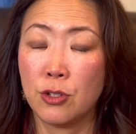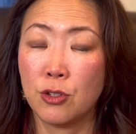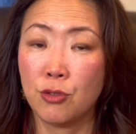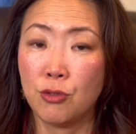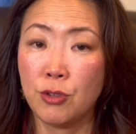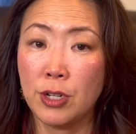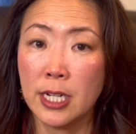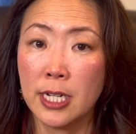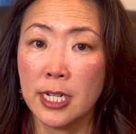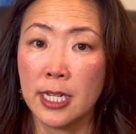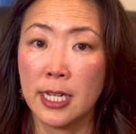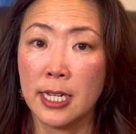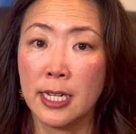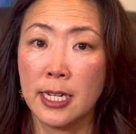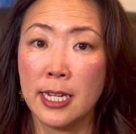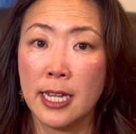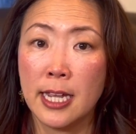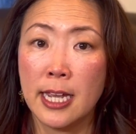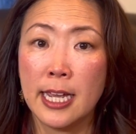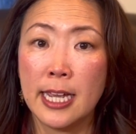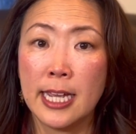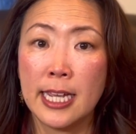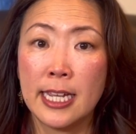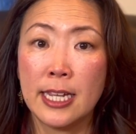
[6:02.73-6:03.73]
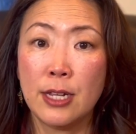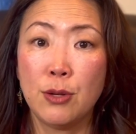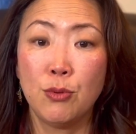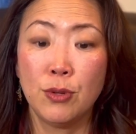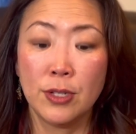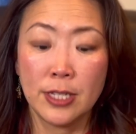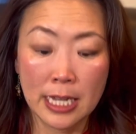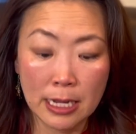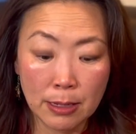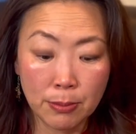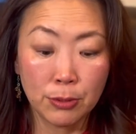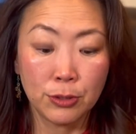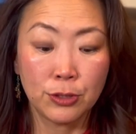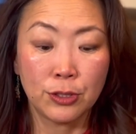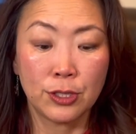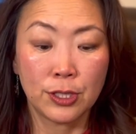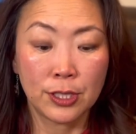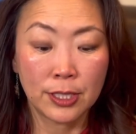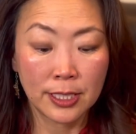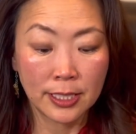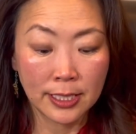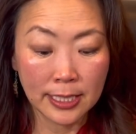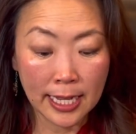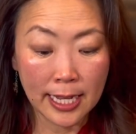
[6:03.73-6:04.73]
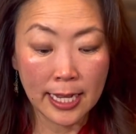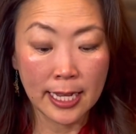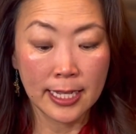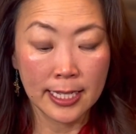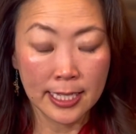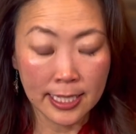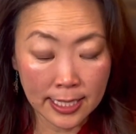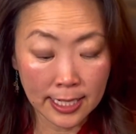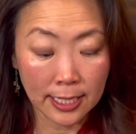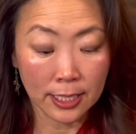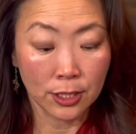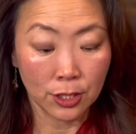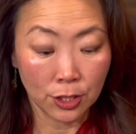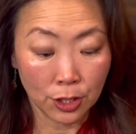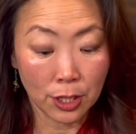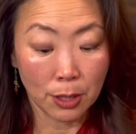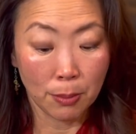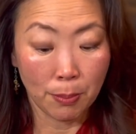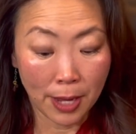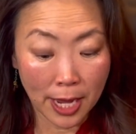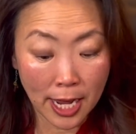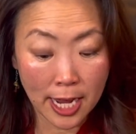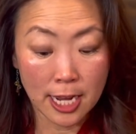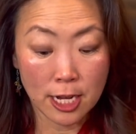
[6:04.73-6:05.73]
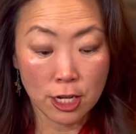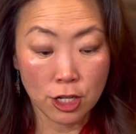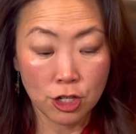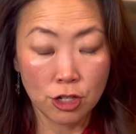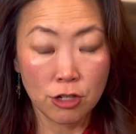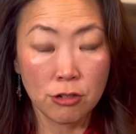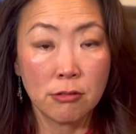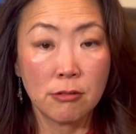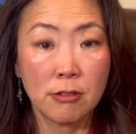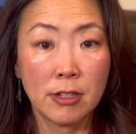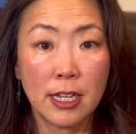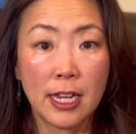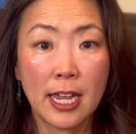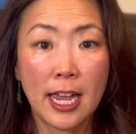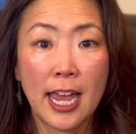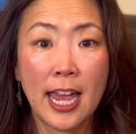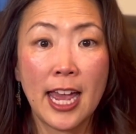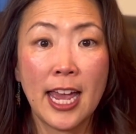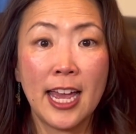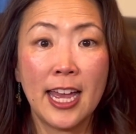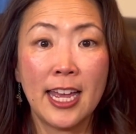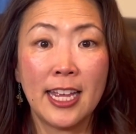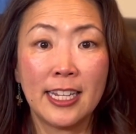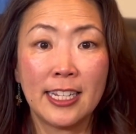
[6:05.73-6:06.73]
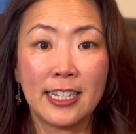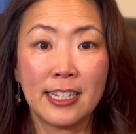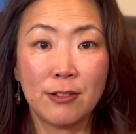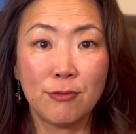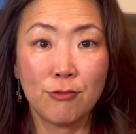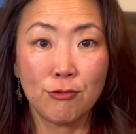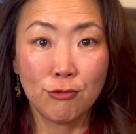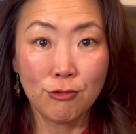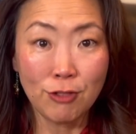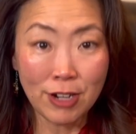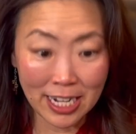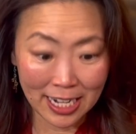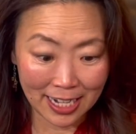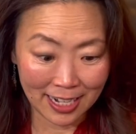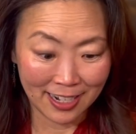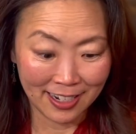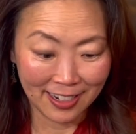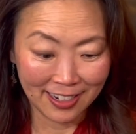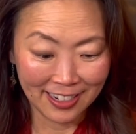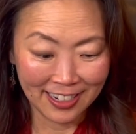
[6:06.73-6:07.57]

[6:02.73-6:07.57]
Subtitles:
treated, he was able to stick to the page and read,